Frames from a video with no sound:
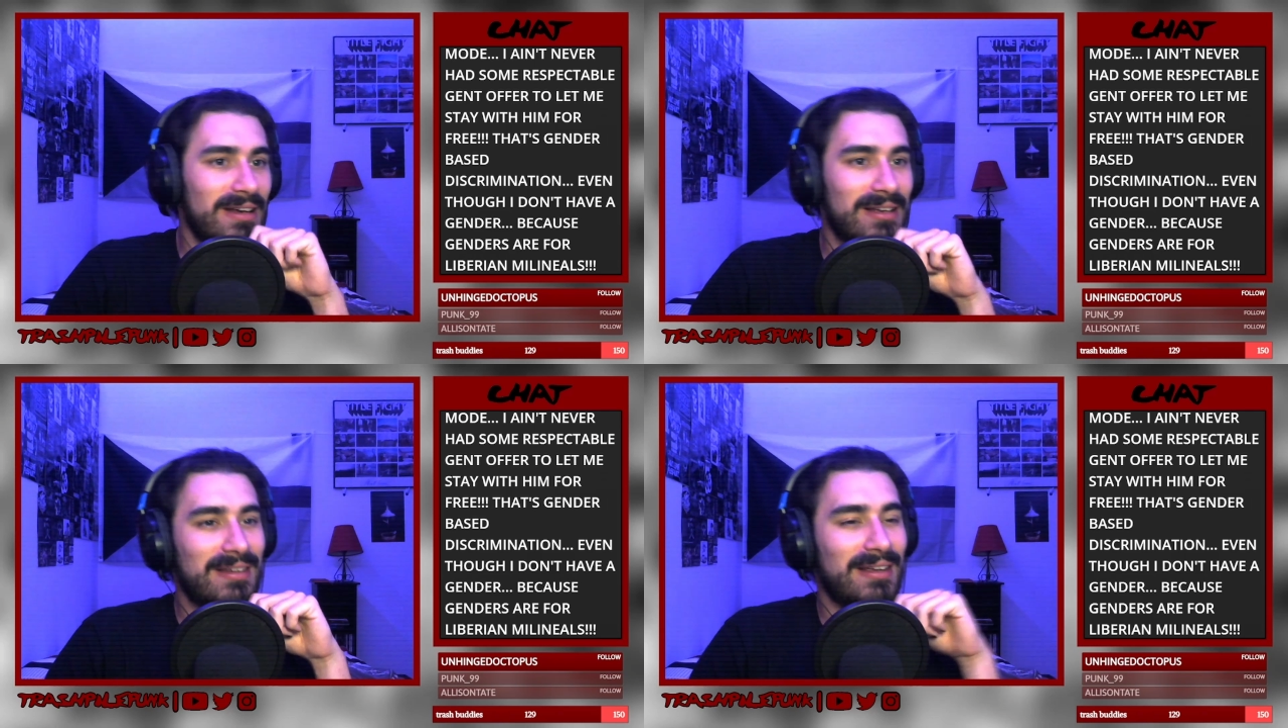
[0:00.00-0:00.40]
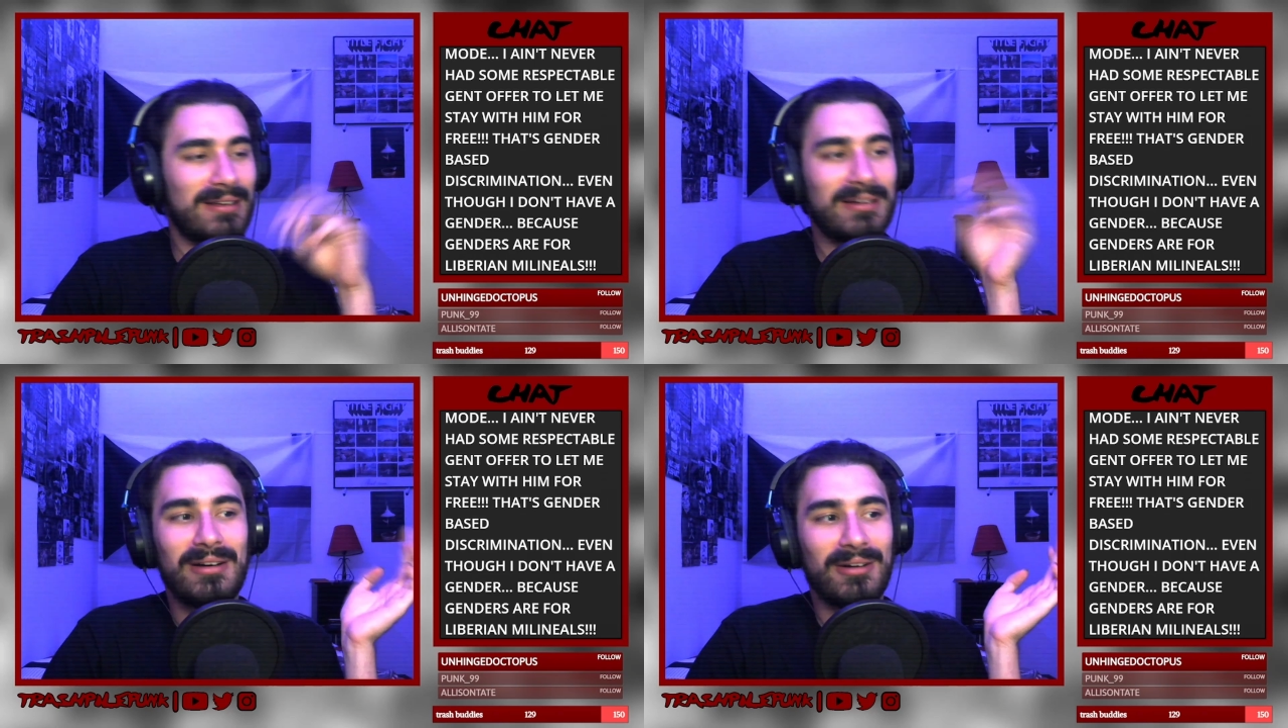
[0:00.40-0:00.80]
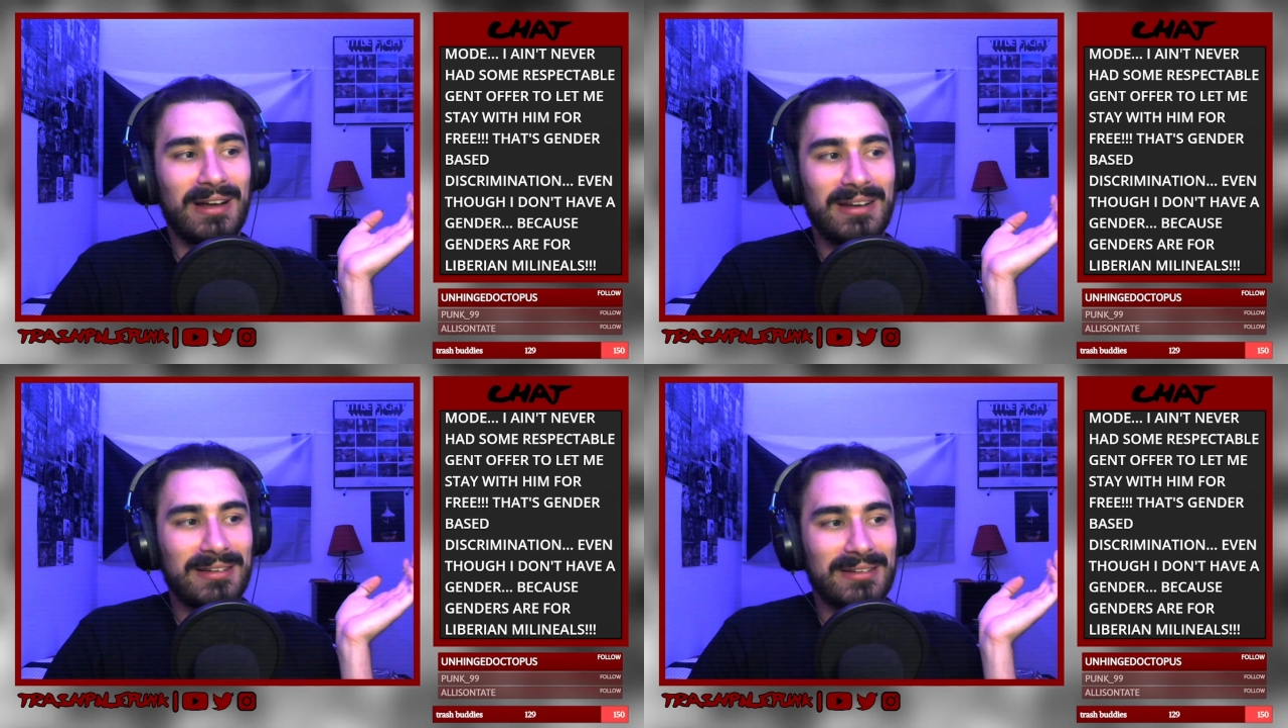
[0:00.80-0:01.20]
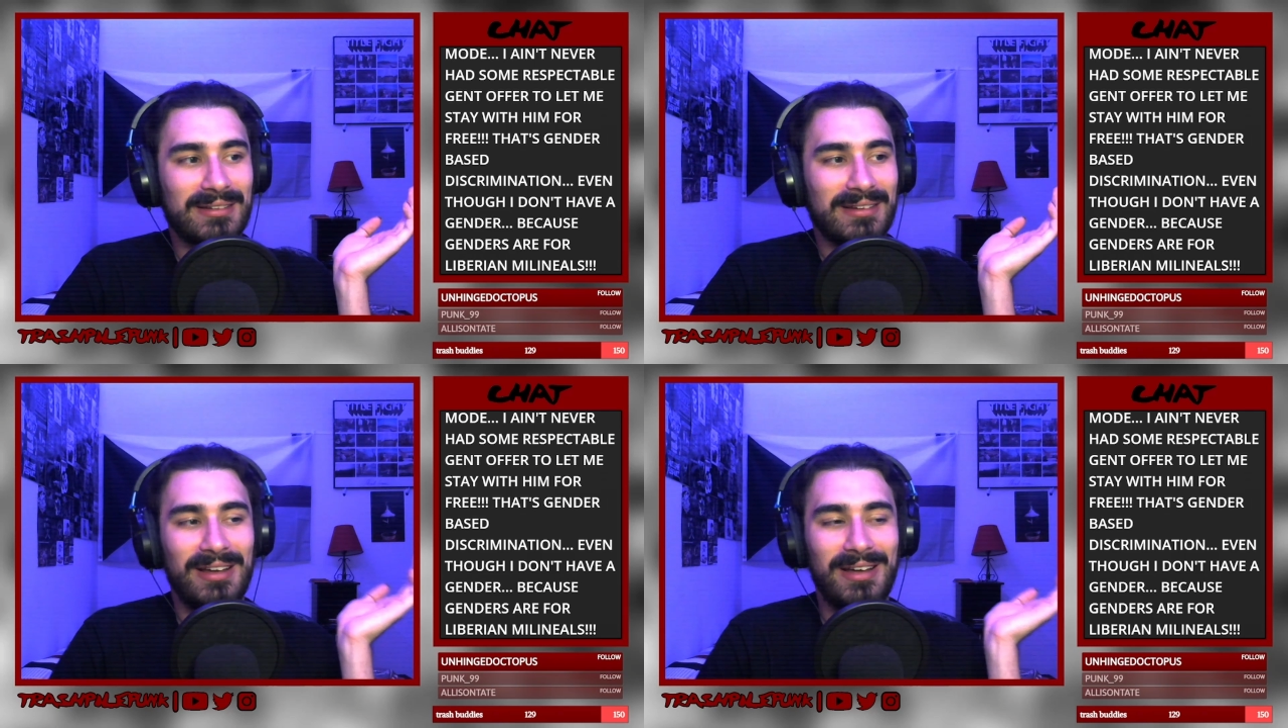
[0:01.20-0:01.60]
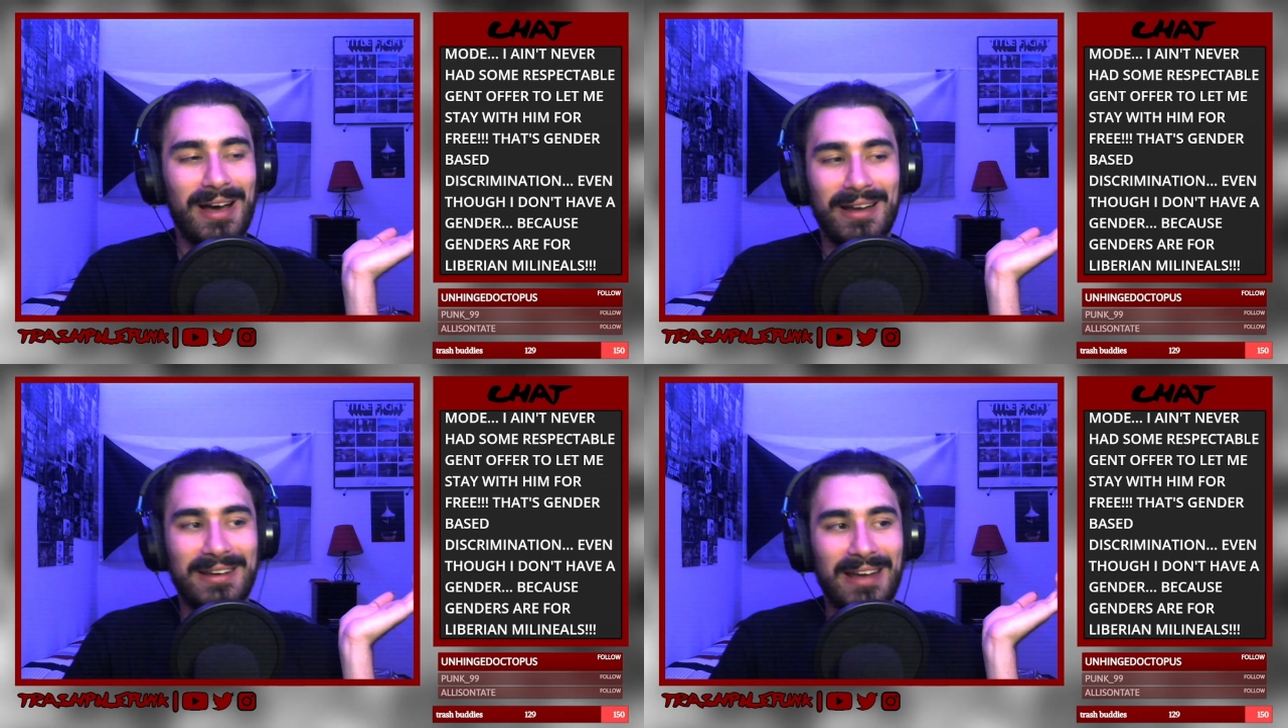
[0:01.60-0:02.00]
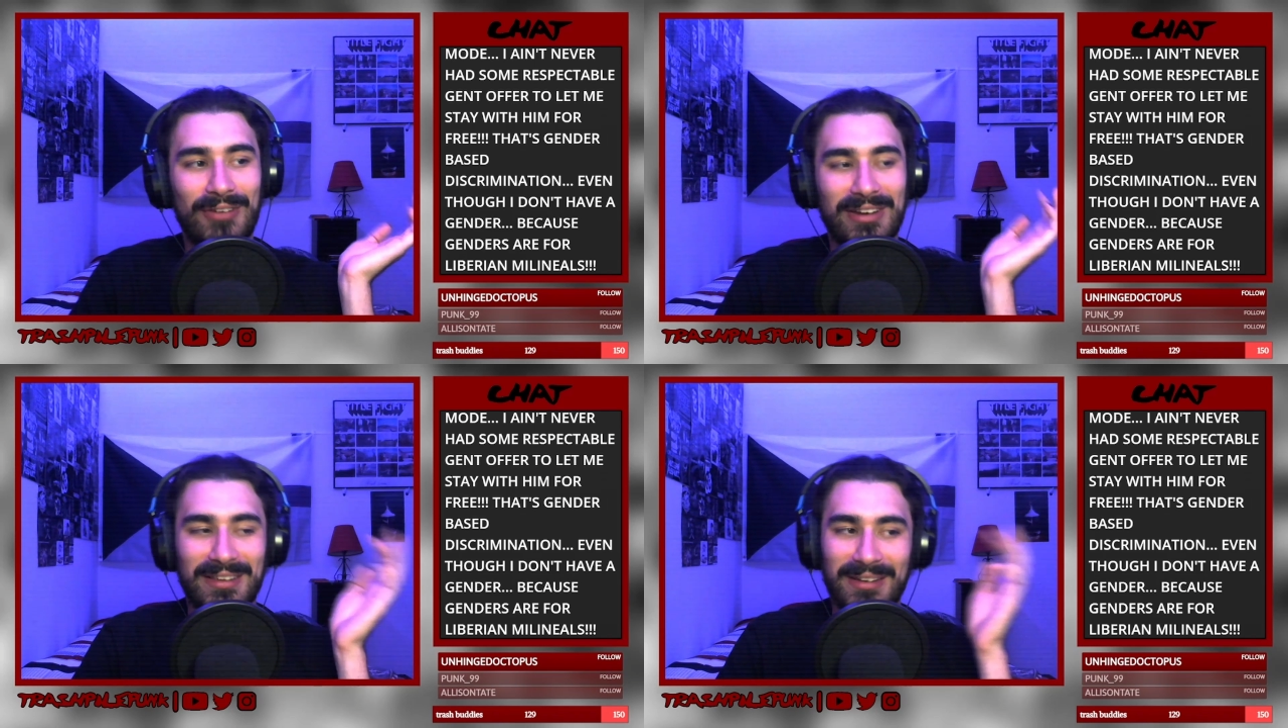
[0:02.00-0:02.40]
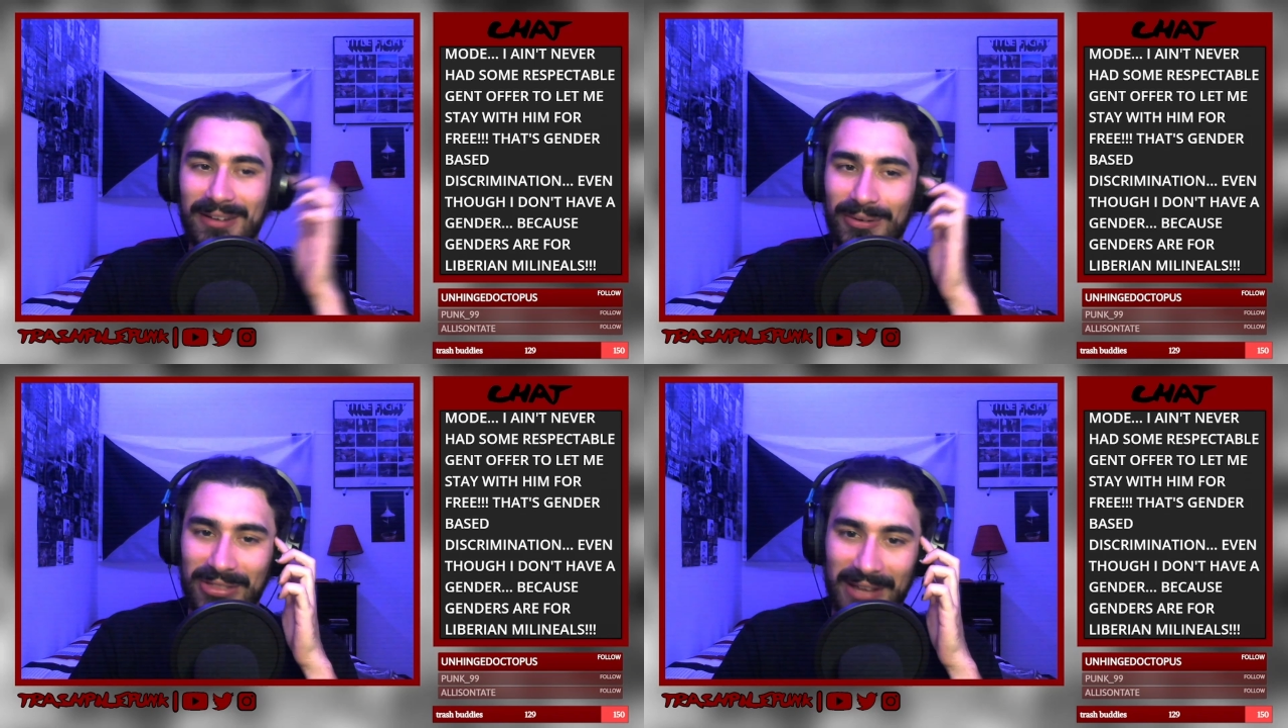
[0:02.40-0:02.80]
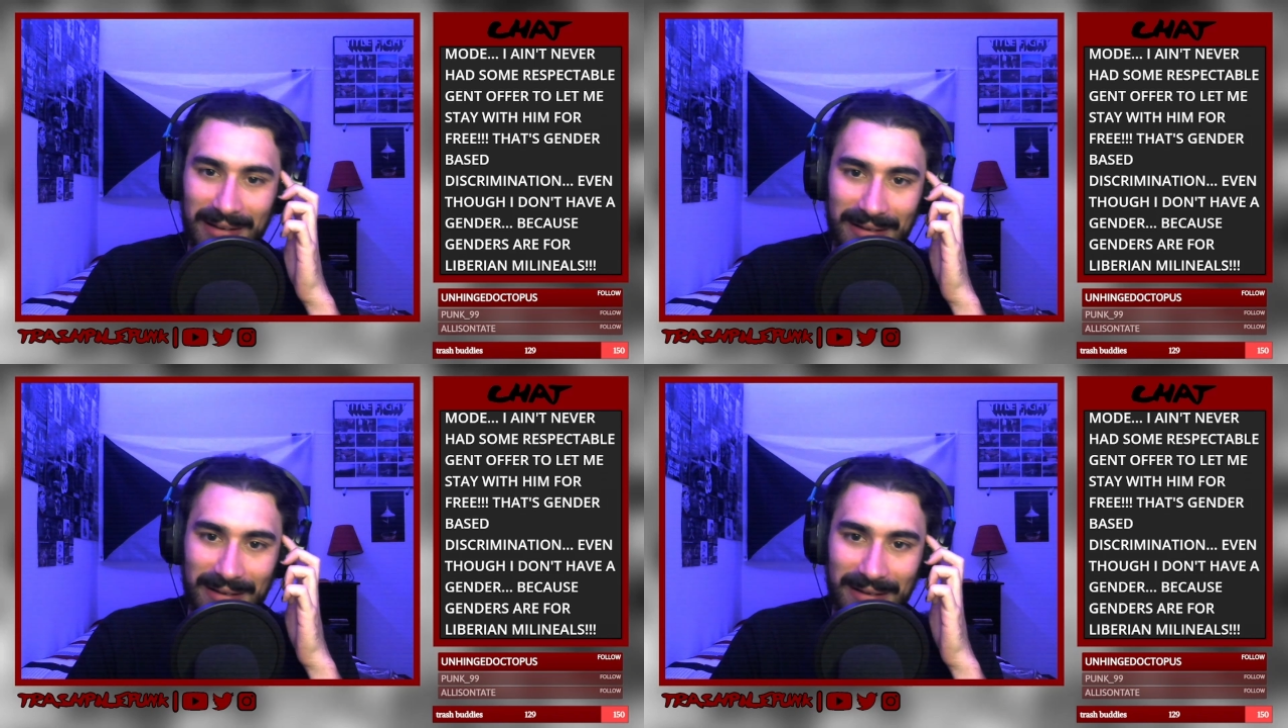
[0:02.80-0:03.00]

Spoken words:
It's like, no, I didn't have anything to do with that.